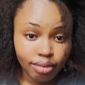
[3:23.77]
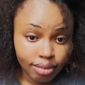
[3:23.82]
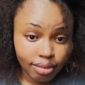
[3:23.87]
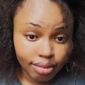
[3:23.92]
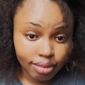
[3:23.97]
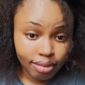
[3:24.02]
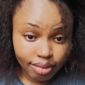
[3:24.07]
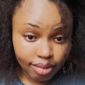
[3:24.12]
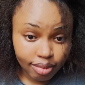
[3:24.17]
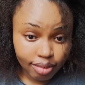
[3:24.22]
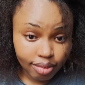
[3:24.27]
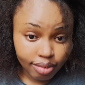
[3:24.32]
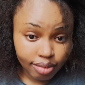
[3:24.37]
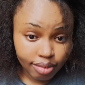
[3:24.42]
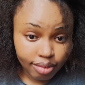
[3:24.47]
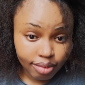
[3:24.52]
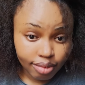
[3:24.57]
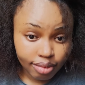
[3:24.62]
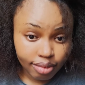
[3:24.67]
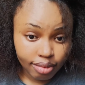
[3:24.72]
Are you
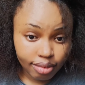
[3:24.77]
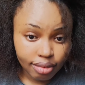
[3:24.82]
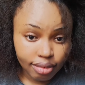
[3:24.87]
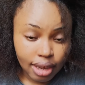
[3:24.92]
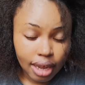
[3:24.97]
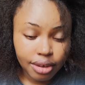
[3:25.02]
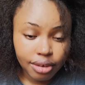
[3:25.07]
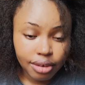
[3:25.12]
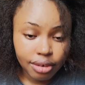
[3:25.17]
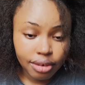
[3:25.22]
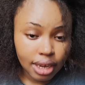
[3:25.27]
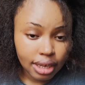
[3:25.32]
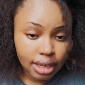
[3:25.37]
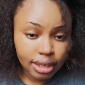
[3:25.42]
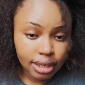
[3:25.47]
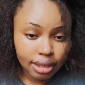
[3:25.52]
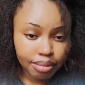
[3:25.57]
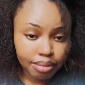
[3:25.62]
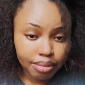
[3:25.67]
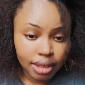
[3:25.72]
getting me?
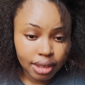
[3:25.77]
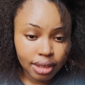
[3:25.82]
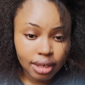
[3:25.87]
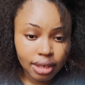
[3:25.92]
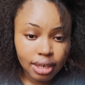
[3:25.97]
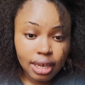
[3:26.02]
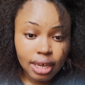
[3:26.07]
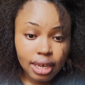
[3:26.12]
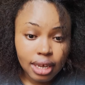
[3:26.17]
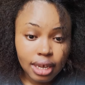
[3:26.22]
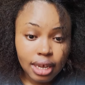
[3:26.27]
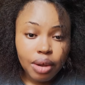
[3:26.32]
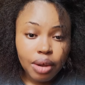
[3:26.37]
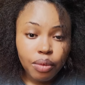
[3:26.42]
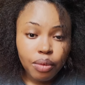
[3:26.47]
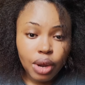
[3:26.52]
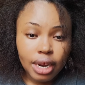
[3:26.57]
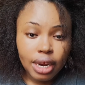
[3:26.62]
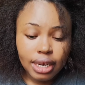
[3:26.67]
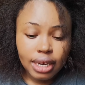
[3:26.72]
When
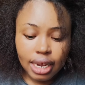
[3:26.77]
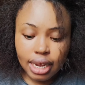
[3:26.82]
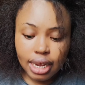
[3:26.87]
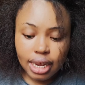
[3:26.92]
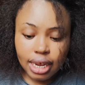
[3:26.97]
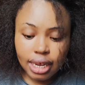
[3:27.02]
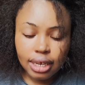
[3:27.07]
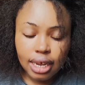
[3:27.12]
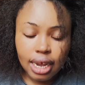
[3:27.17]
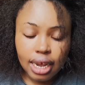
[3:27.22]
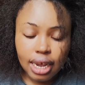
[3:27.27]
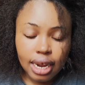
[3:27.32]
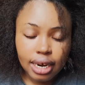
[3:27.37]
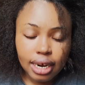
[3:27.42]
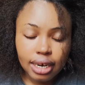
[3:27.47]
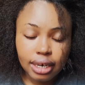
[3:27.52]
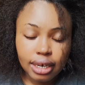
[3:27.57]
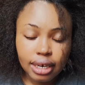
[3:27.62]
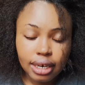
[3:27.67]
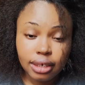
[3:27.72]
a
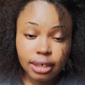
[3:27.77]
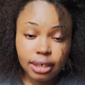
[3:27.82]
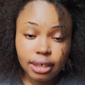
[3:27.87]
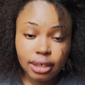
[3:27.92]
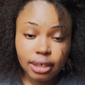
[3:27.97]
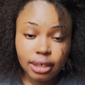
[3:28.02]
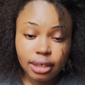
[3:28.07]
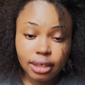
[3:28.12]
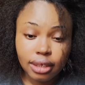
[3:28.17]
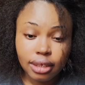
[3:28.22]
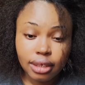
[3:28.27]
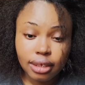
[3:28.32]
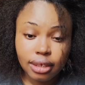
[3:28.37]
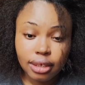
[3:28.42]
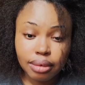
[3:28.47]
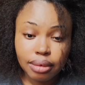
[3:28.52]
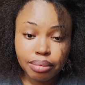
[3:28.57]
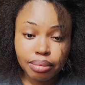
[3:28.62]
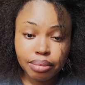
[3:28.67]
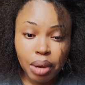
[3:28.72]
pencil
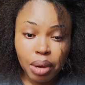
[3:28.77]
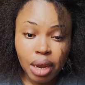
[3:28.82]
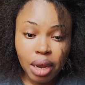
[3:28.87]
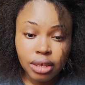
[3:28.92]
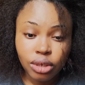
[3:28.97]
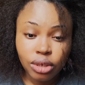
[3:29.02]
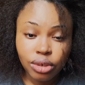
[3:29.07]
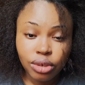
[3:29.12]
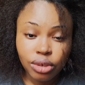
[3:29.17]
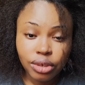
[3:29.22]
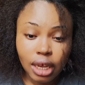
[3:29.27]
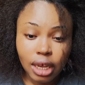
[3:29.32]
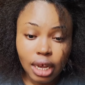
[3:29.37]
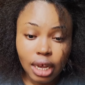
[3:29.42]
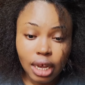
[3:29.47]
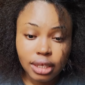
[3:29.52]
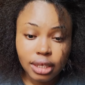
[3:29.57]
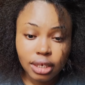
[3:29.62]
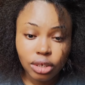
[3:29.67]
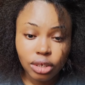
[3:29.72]
skirt is taught, you
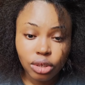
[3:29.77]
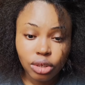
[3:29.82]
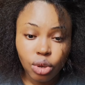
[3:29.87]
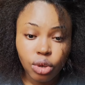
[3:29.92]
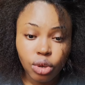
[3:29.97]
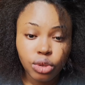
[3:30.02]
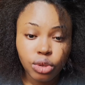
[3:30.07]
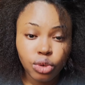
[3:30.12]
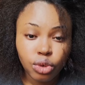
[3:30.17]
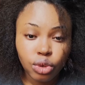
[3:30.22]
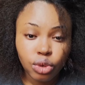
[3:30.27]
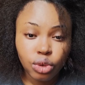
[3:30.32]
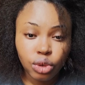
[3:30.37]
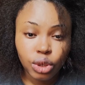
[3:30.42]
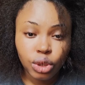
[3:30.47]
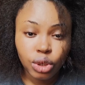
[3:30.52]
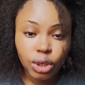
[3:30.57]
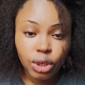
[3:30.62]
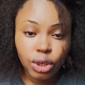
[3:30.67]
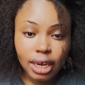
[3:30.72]
try it out.
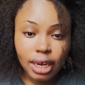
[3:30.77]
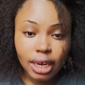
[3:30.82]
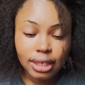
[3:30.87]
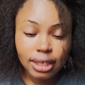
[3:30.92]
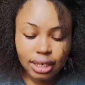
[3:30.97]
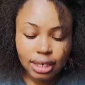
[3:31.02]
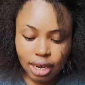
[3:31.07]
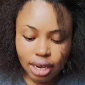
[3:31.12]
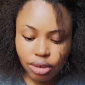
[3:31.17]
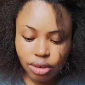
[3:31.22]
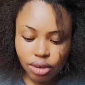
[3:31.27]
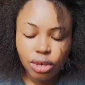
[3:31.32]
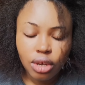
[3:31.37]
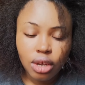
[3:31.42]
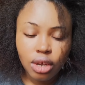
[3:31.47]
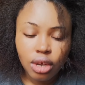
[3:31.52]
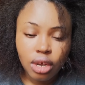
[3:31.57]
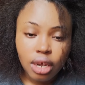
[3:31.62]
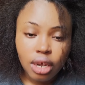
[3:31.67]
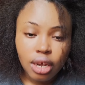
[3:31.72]
Flace
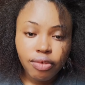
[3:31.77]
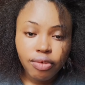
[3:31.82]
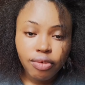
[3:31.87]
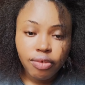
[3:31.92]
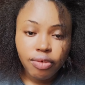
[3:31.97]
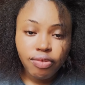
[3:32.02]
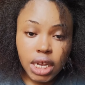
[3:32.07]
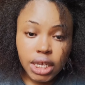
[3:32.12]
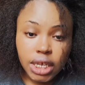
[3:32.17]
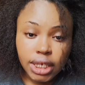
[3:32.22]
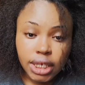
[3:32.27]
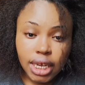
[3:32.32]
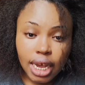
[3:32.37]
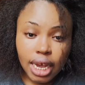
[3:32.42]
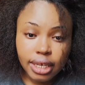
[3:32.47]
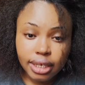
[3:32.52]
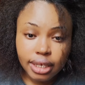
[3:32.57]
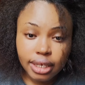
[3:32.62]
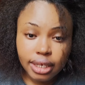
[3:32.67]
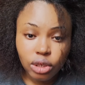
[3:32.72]
skirt is taught, you try
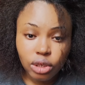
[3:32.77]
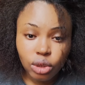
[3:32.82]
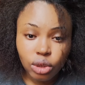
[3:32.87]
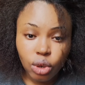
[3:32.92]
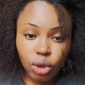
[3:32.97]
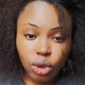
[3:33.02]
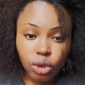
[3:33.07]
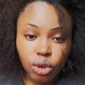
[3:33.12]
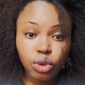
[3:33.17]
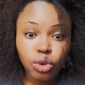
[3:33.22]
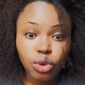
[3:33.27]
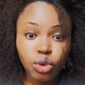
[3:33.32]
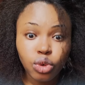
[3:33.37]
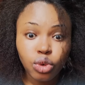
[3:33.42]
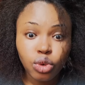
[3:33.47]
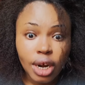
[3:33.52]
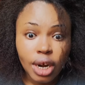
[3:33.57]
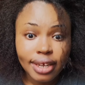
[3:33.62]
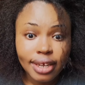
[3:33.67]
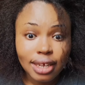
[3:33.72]
it out with pattern
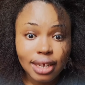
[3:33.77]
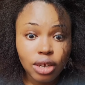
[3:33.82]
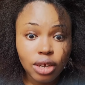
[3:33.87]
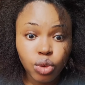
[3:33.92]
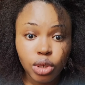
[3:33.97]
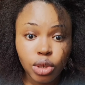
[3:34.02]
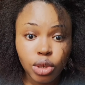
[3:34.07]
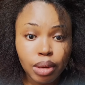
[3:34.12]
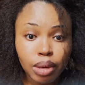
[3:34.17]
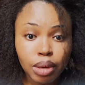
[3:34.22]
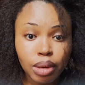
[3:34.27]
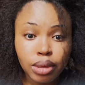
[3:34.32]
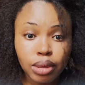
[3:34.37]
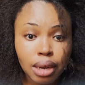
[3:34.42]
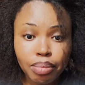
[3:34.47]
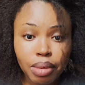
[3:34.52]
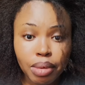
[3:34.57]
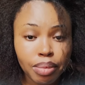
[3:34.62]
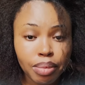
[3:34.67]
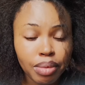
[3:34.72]
paper. And, you know,
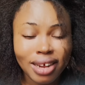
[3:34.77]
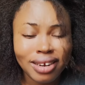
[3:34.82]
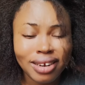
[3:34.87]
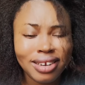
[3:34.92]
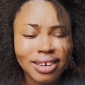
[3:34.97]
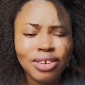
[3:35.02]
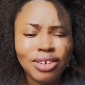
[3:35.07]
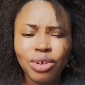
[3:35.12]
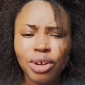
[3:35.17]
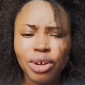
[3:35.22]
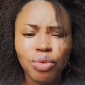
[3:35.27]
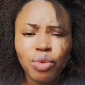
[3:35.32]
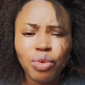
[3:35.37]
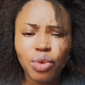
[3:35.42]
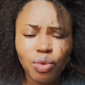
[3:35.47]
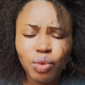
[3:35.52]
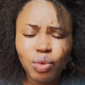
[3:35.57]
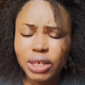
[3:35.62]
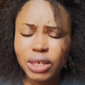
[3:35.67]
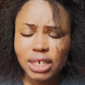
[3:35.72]
whichever way it
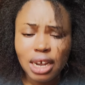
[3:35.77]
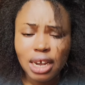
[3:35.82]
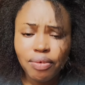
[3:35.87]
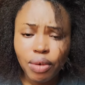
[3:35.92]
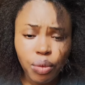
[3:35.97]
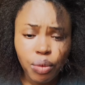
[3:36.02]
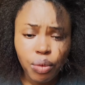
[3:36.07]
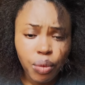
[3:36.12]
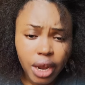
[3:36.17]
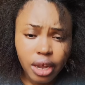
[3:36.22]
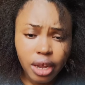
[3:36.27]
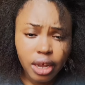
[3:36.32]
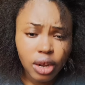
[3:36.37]
comes out,